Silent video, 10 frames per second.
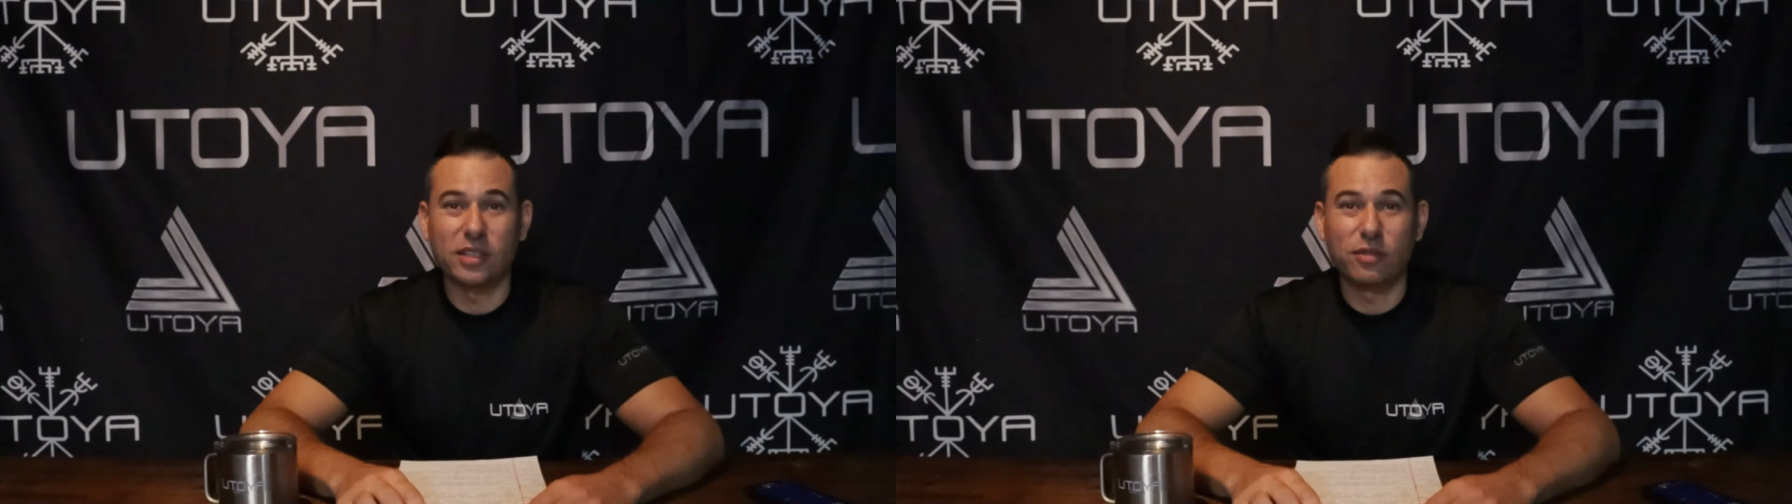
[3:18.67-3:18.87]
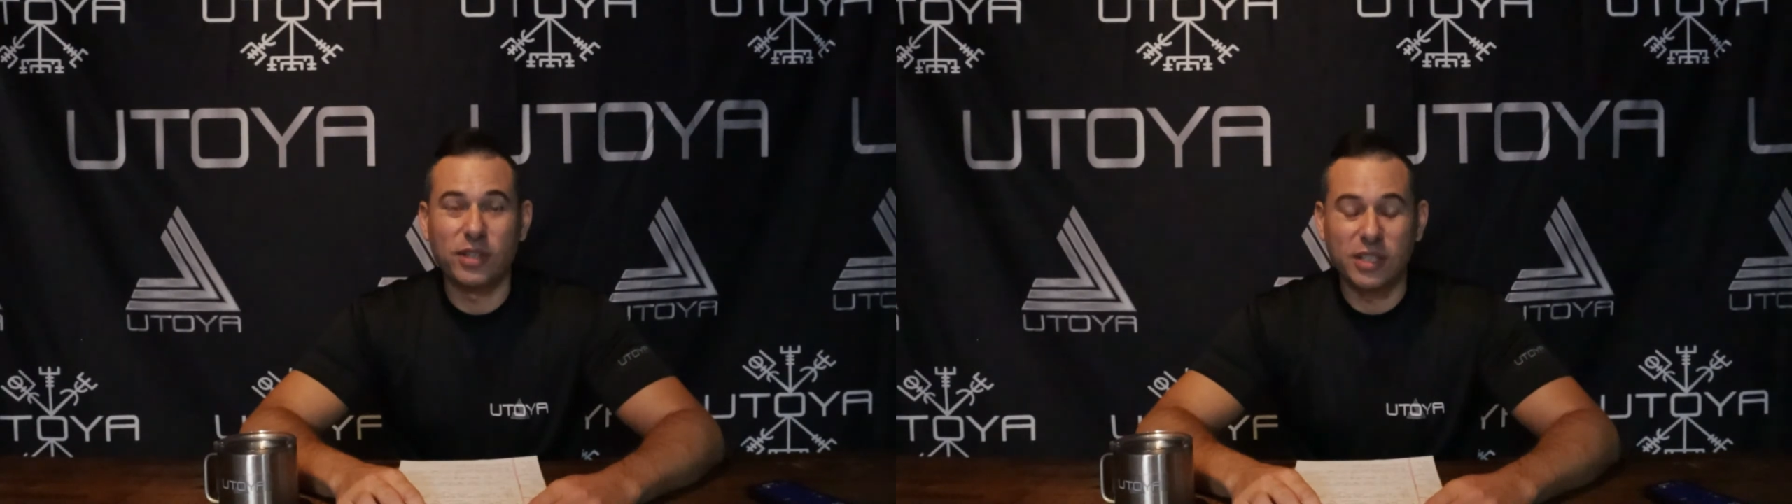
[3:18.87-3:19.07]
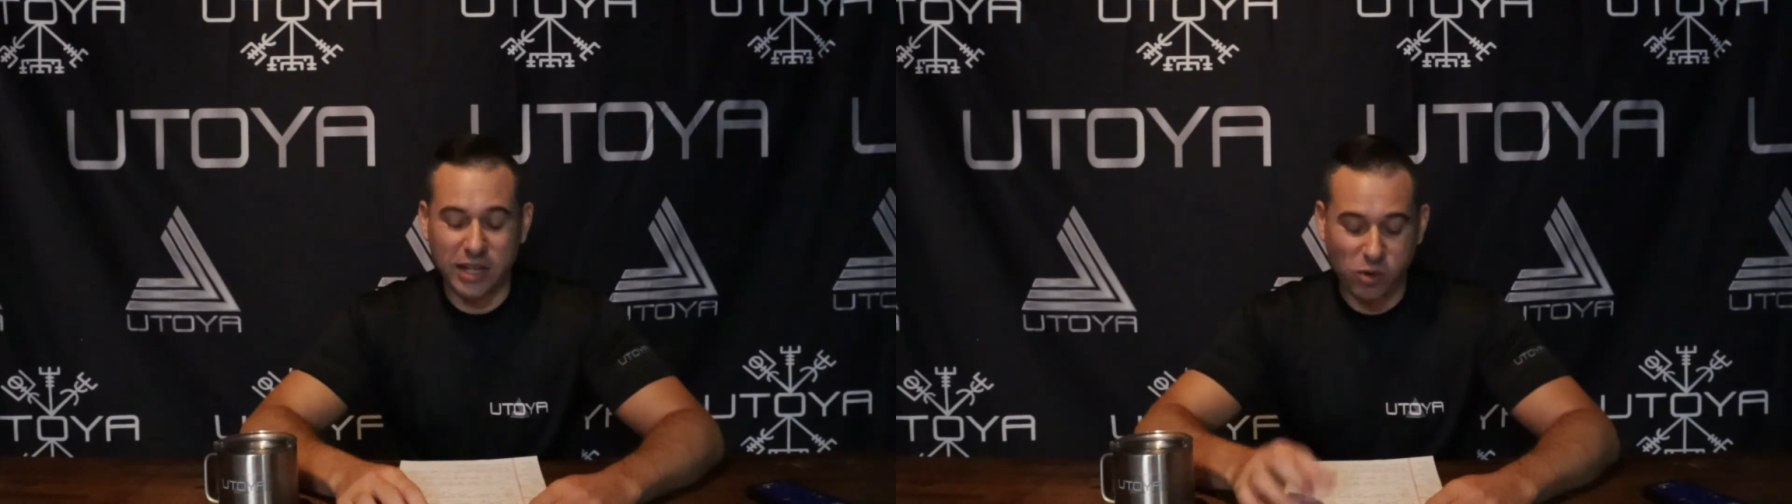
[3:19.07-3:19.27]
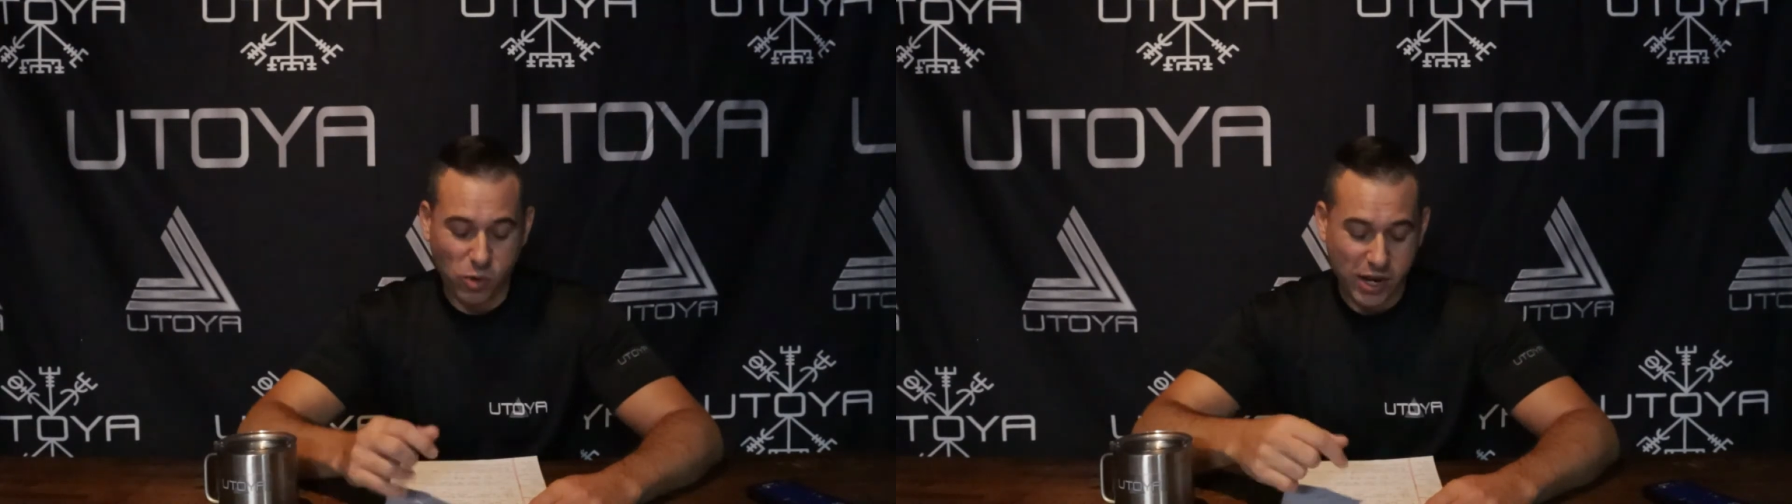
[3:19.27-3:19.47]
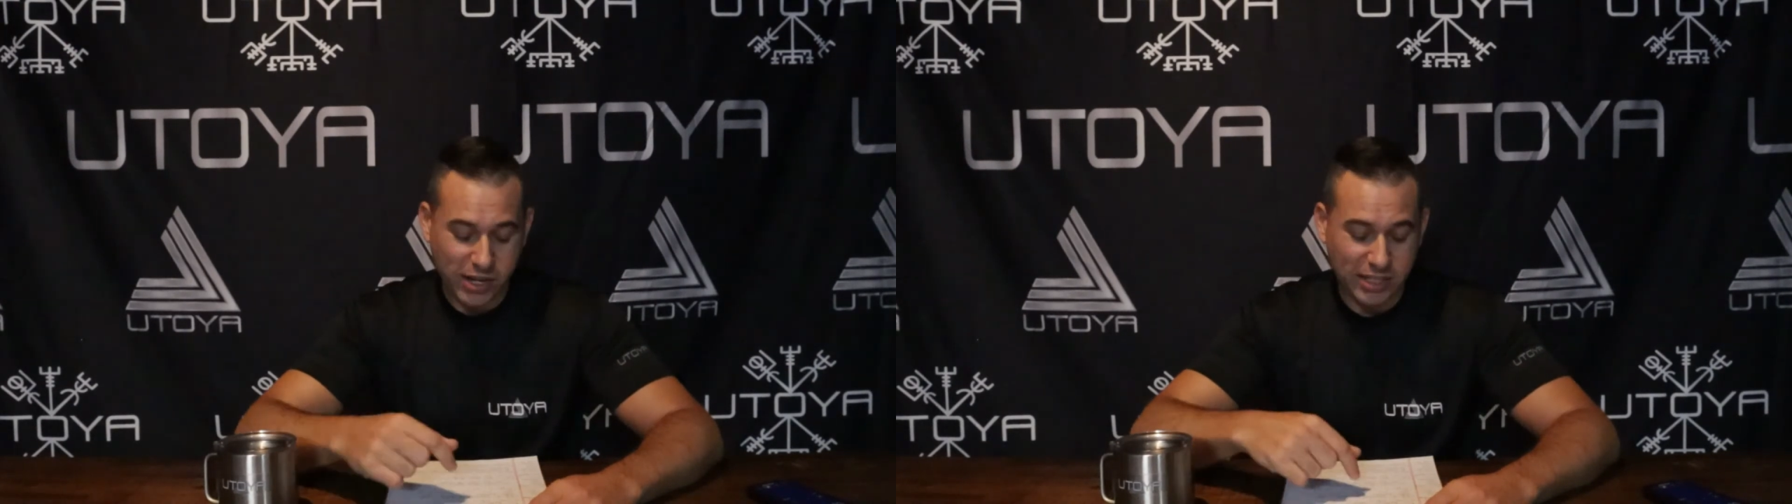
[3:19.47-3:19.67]
his feet and
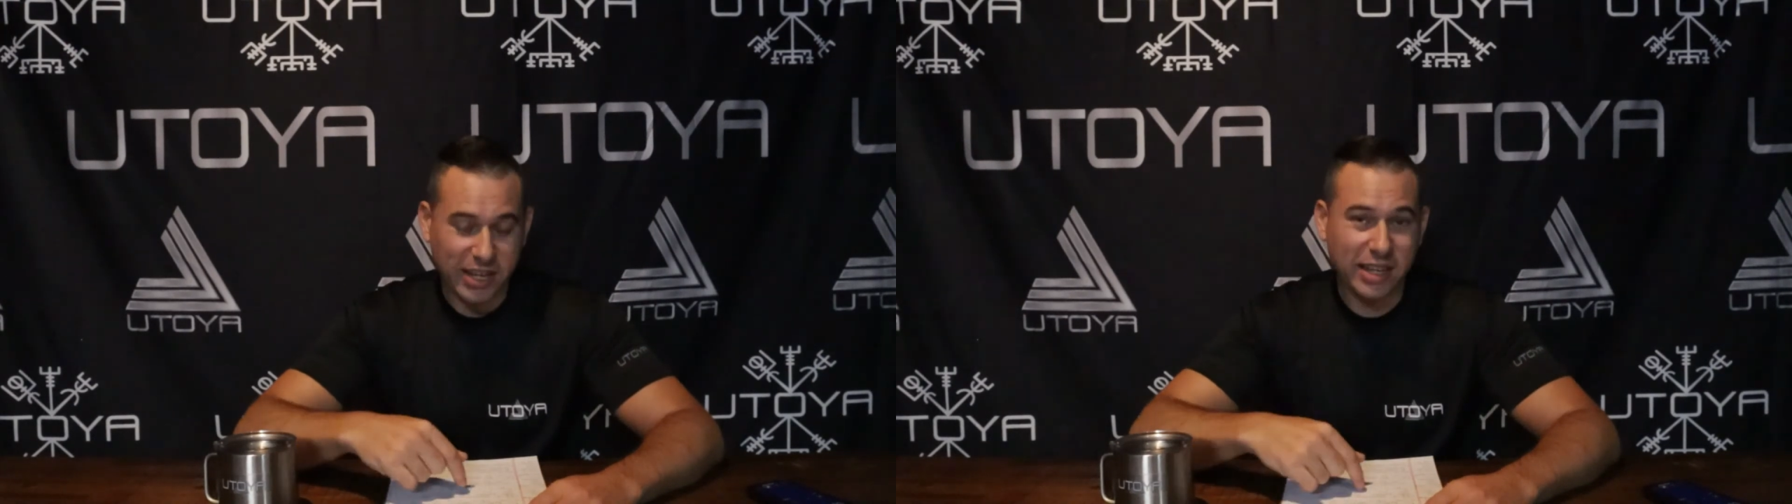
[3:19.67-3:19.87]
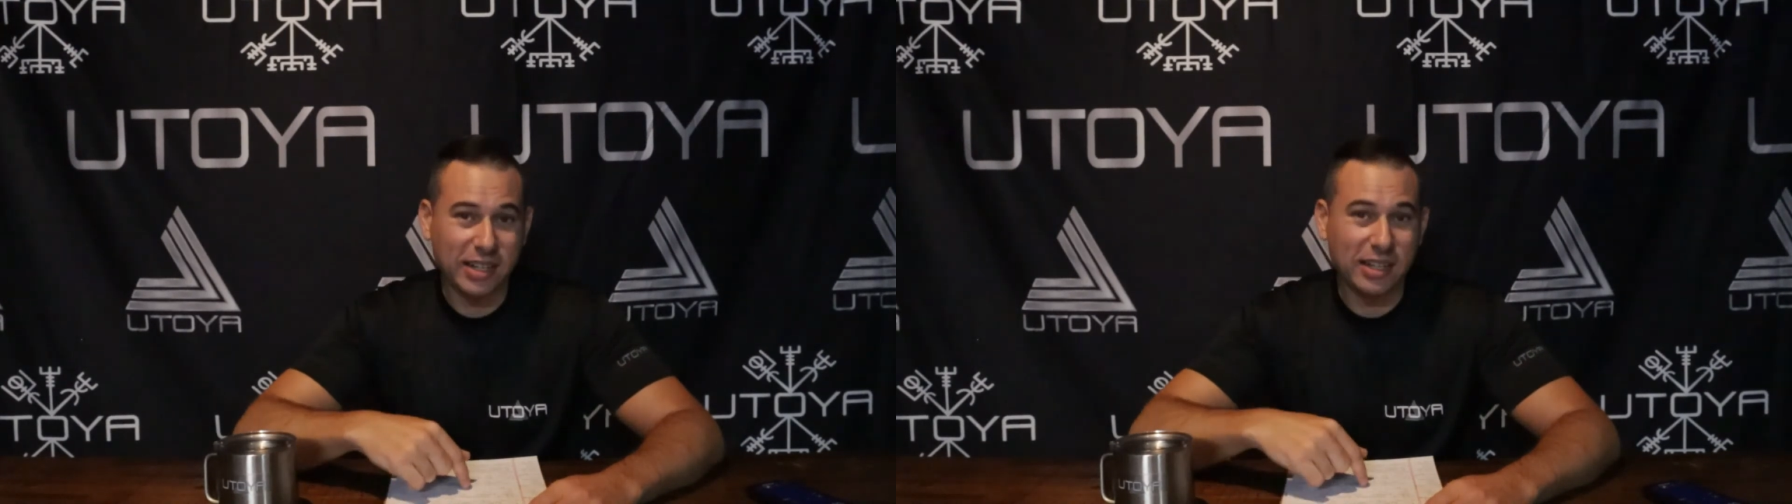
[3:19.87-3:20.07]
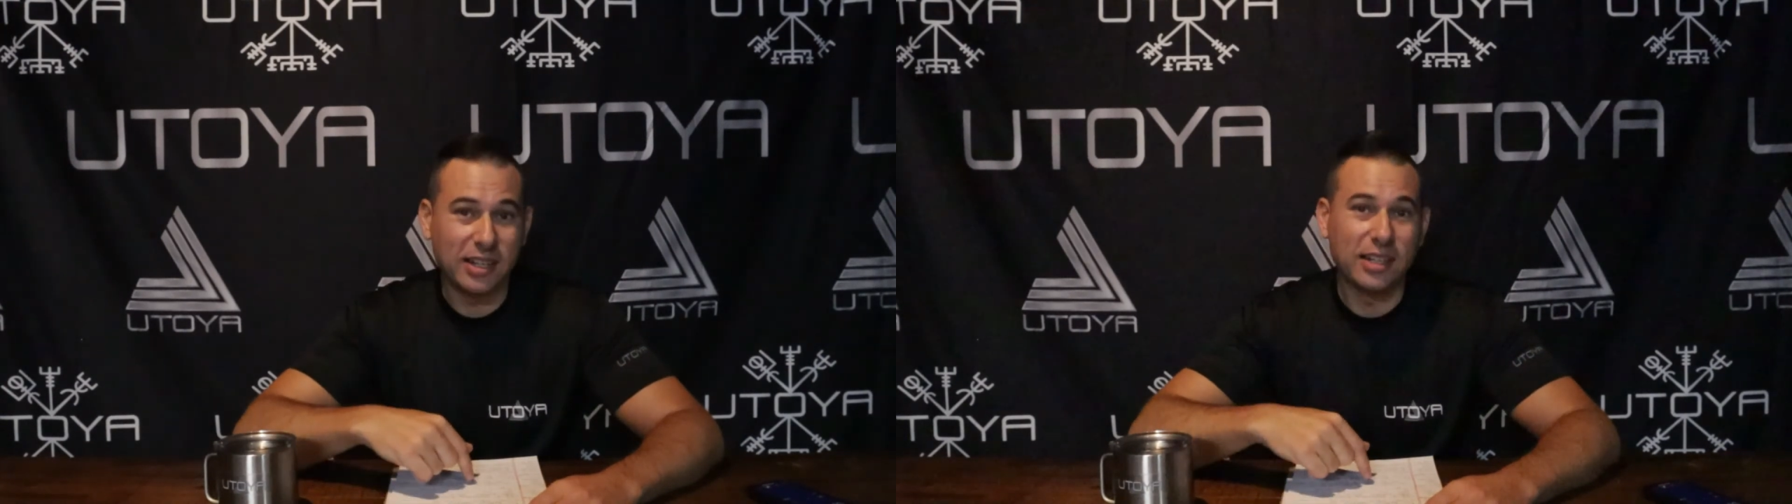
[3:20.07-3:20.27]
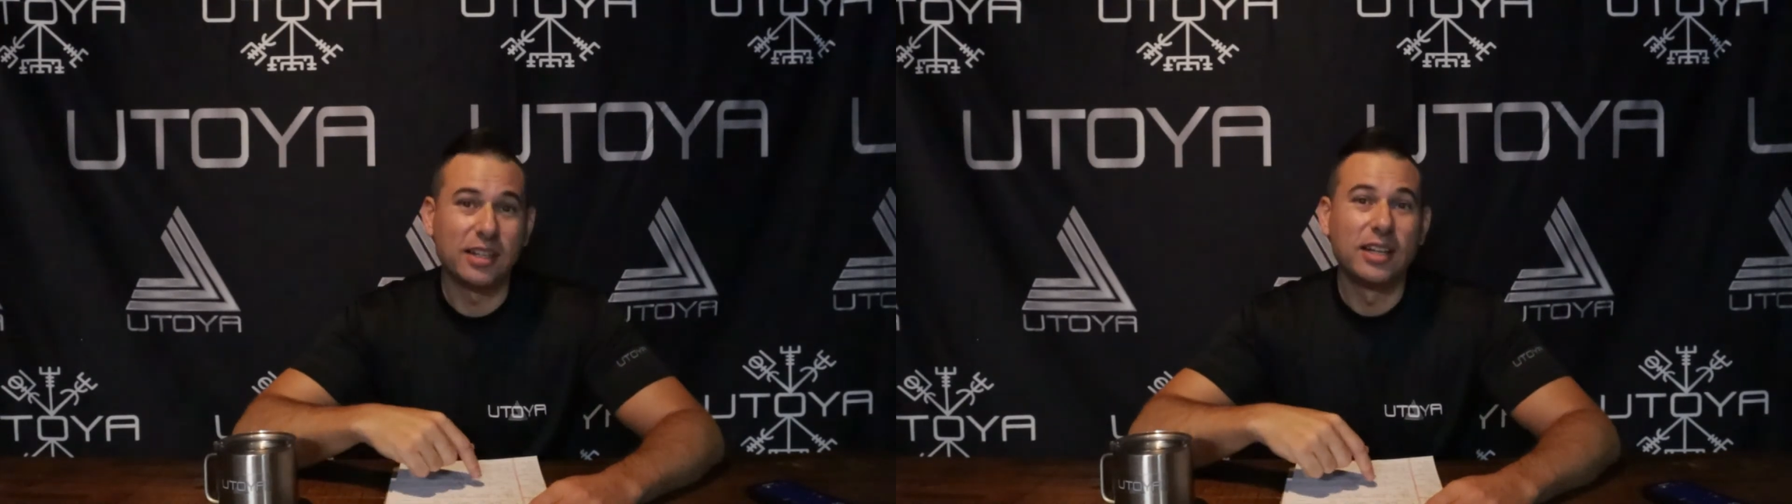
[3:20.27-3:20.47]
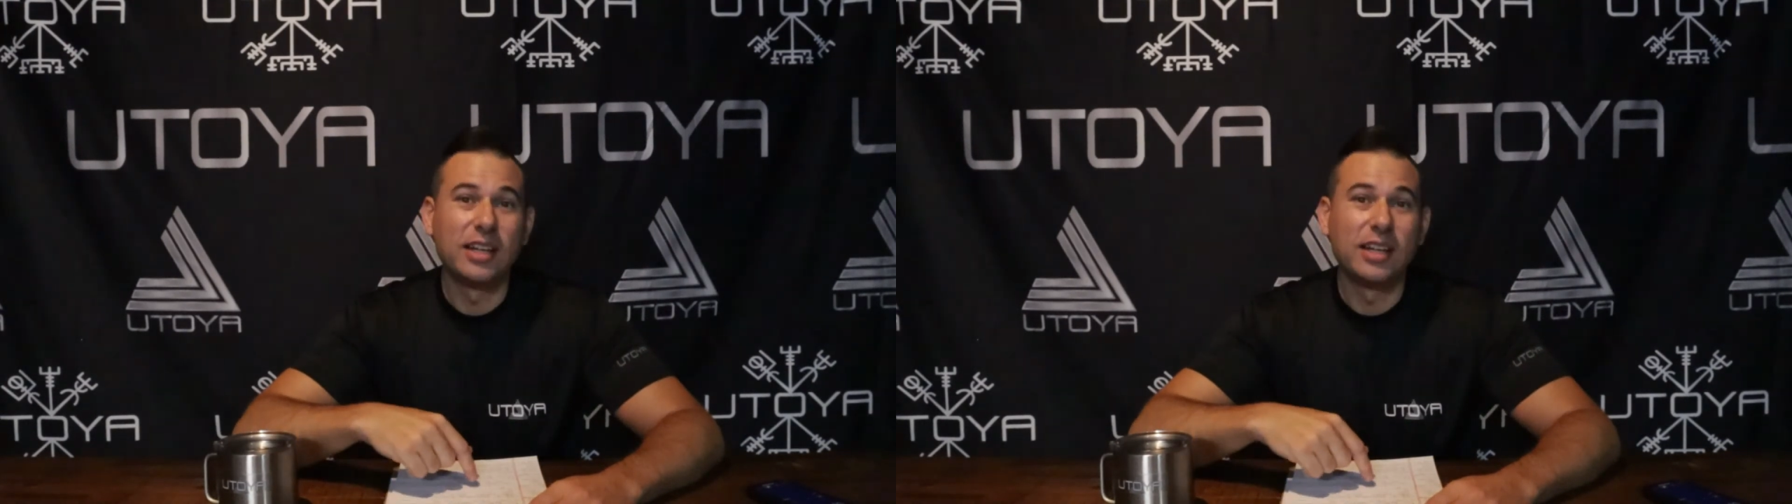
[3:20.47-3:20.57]
why he's taken on